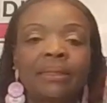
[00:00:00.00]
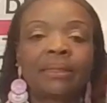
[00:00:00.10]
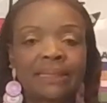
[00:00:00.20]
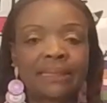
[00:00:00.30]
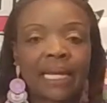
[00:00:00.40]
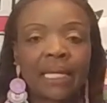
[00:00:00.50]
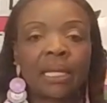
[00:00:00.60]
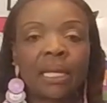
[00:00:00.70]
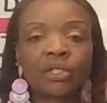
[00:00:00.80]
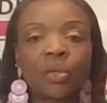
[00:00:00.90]
the
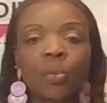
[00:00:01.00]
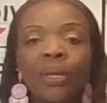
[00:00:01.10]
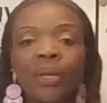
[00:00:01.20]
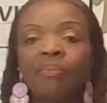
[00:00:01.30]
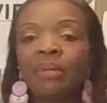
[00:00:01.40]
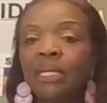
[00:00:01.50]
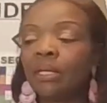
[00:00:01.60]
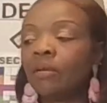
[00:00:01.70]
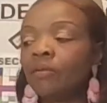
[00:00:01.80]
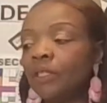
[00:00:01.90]
psychological well-being
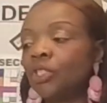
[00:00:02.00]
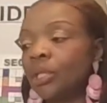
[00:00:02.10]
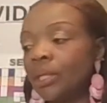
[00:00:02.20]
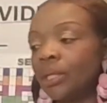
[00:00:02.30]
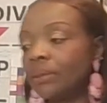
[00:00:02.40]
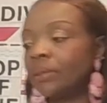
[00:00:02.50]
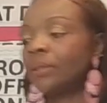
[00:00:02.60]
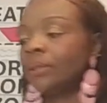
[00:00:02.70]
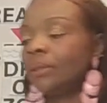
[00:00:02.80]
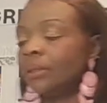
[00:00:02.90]
of a child.
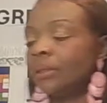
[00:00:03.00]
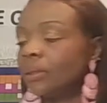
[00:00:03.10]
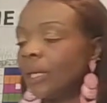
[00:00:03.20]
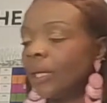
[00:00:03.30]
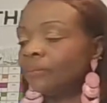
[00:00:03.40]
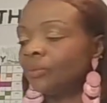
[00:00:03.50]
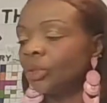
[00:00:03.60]
Okay.